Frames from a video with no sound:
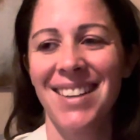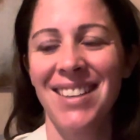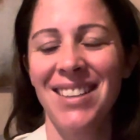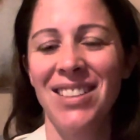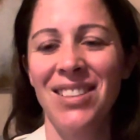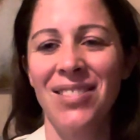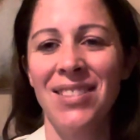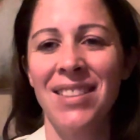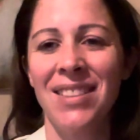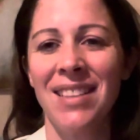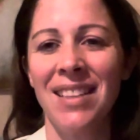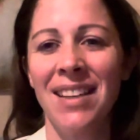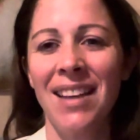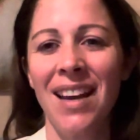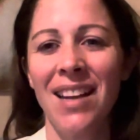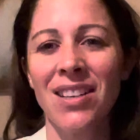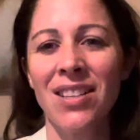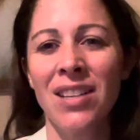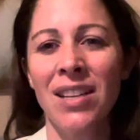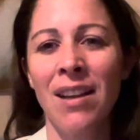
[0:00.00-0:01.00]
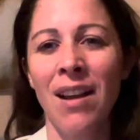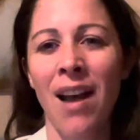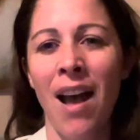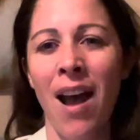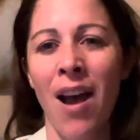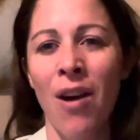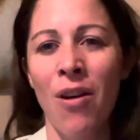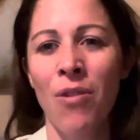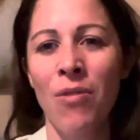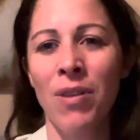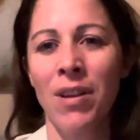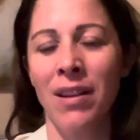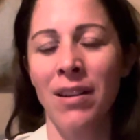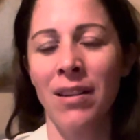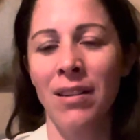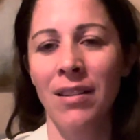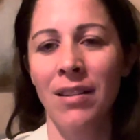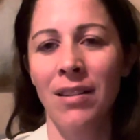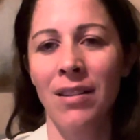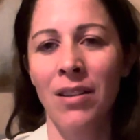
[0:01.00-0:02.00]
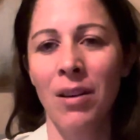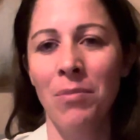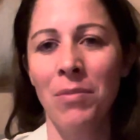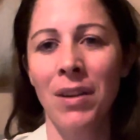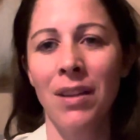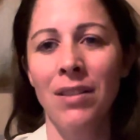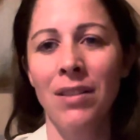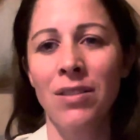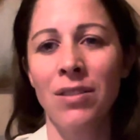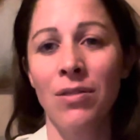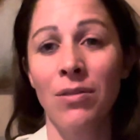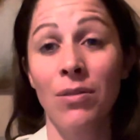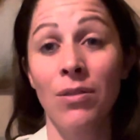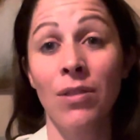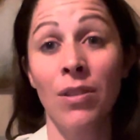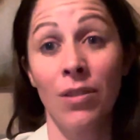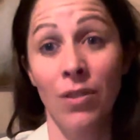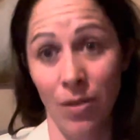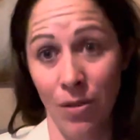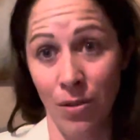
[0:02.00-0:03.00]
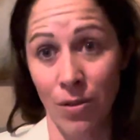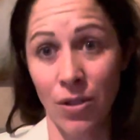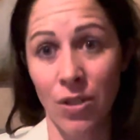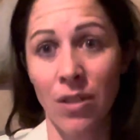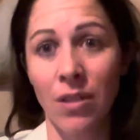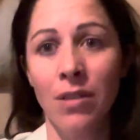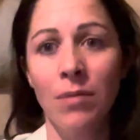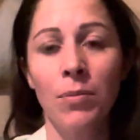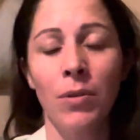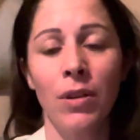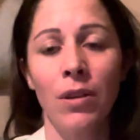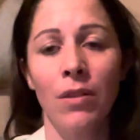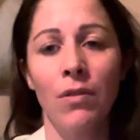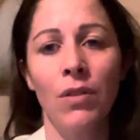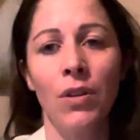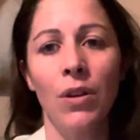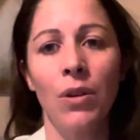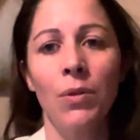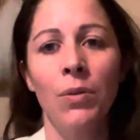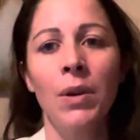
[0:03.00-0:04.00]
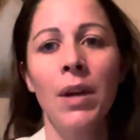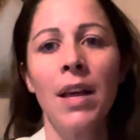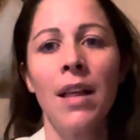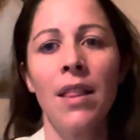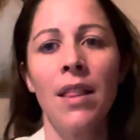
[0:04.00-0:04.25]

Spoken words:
Do you see actually how in coming to conclusion, point of view,